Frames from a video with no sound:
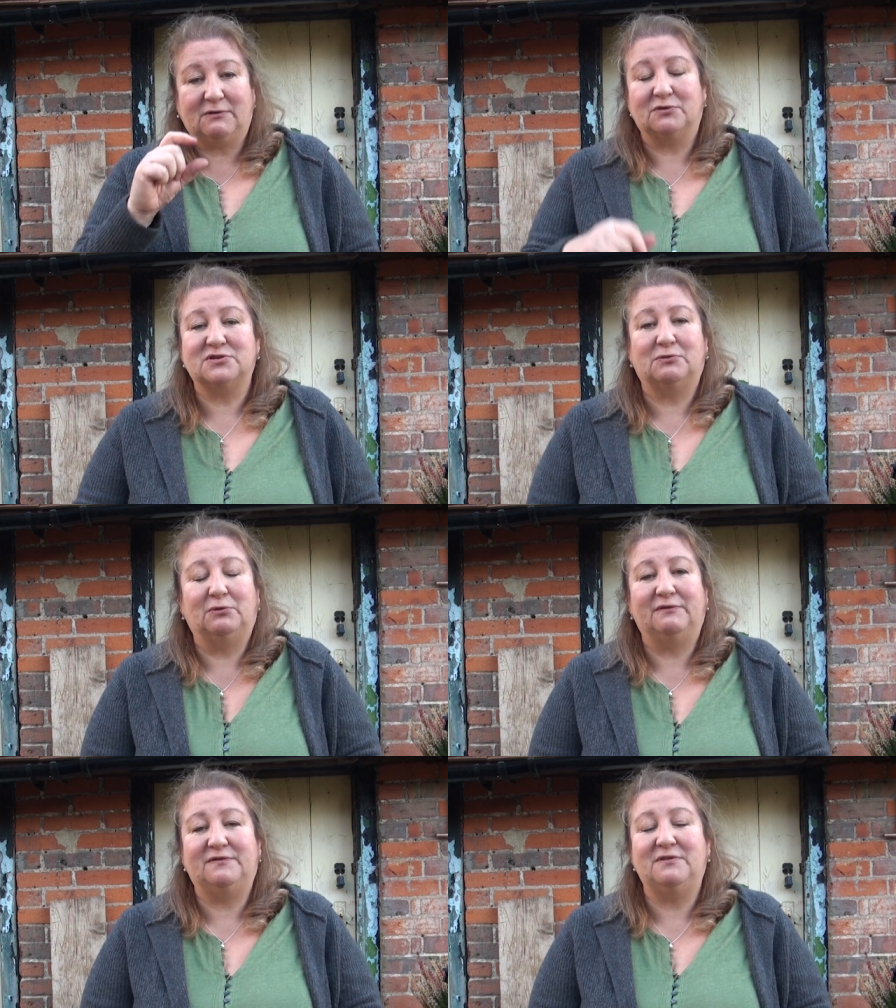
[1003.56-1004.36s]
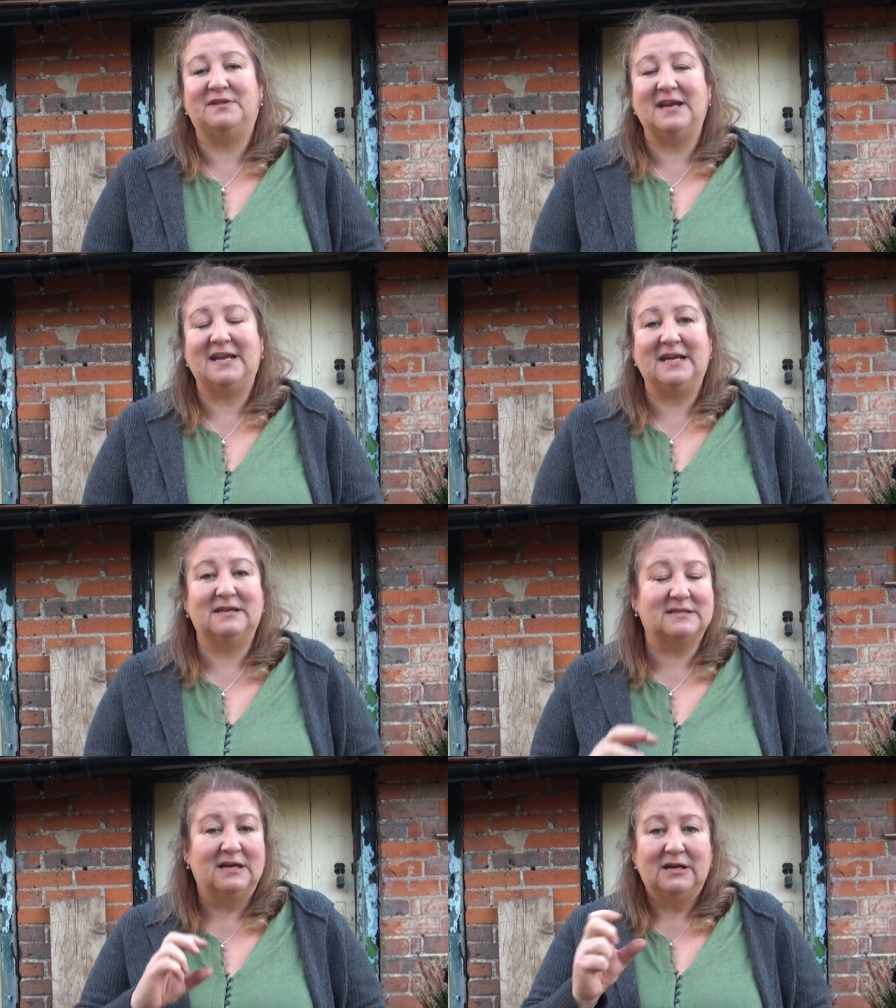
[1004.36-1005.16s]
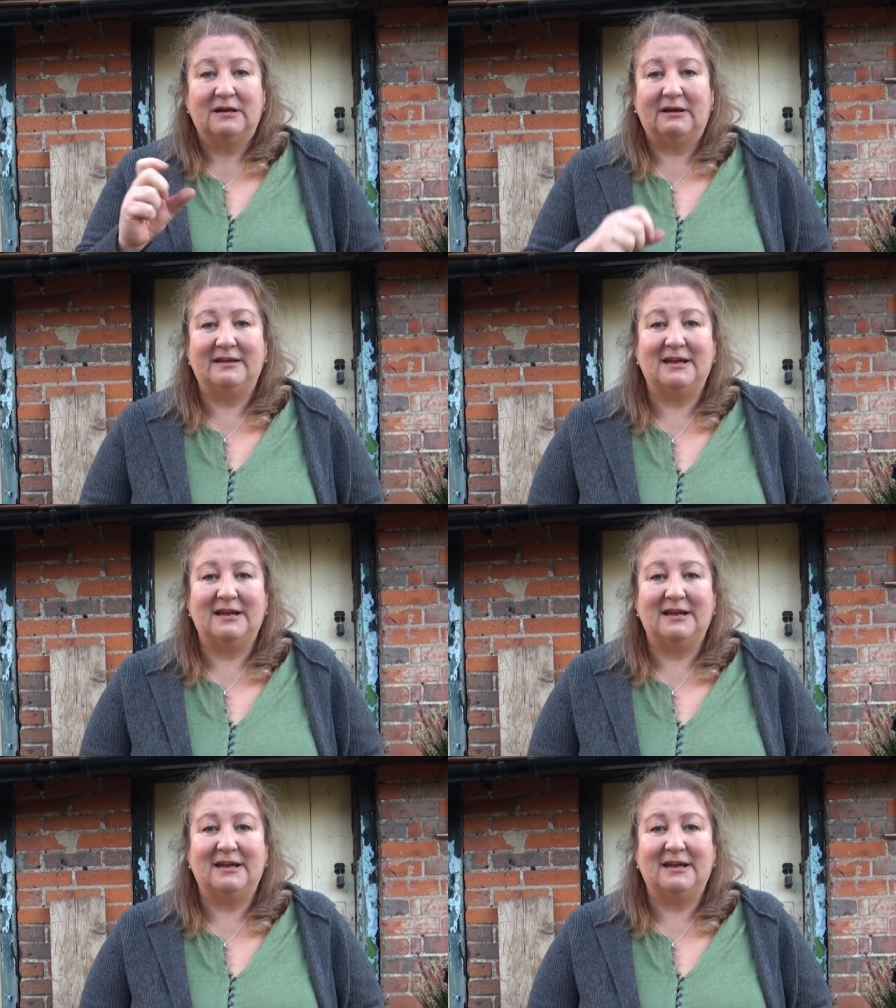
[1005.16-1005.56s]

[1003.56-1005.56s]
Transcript: have got all the food they need uh,